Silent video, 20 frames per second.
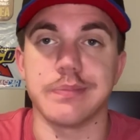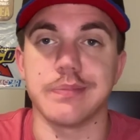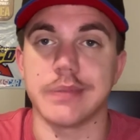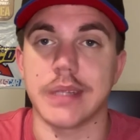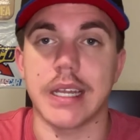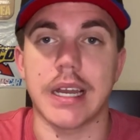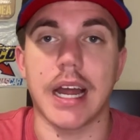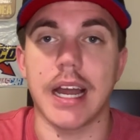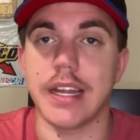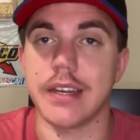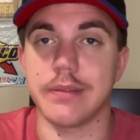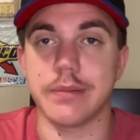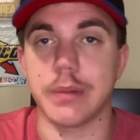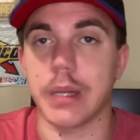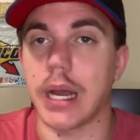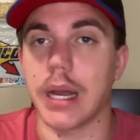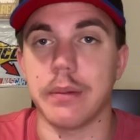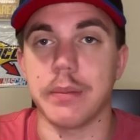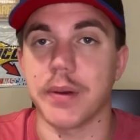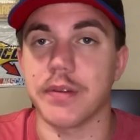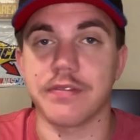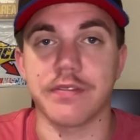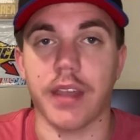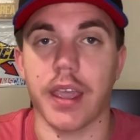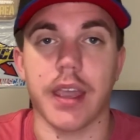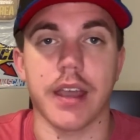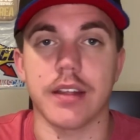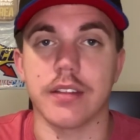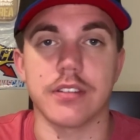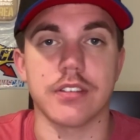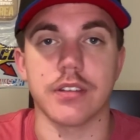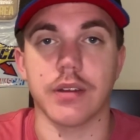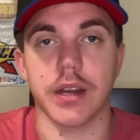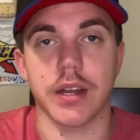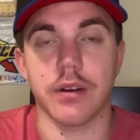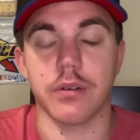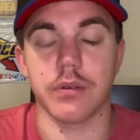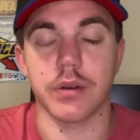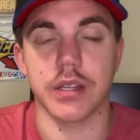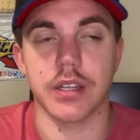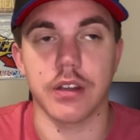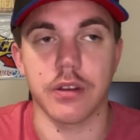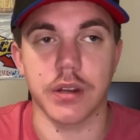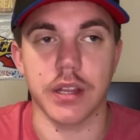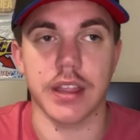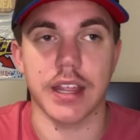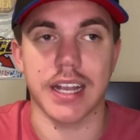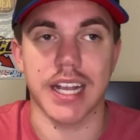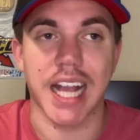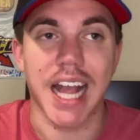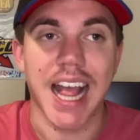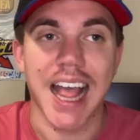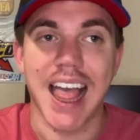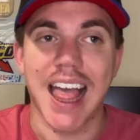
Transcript: and I'm a fan, so I don't really know anything.